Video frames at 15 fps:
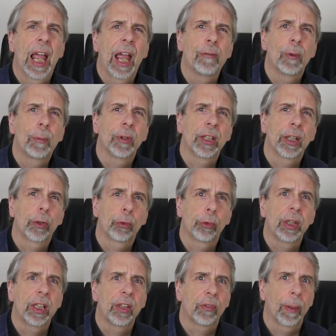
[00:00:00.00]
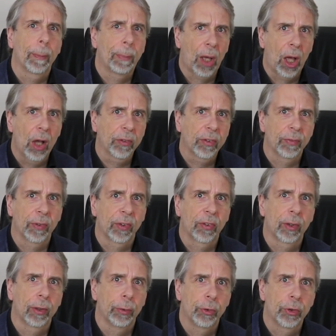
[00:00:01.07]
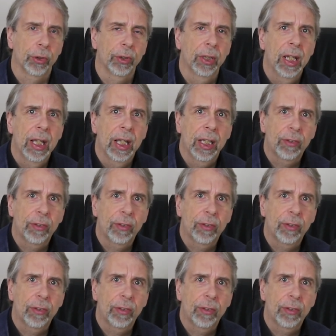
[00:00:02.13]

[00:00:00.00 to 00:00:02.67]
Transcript: Everybody agrees that part of the solution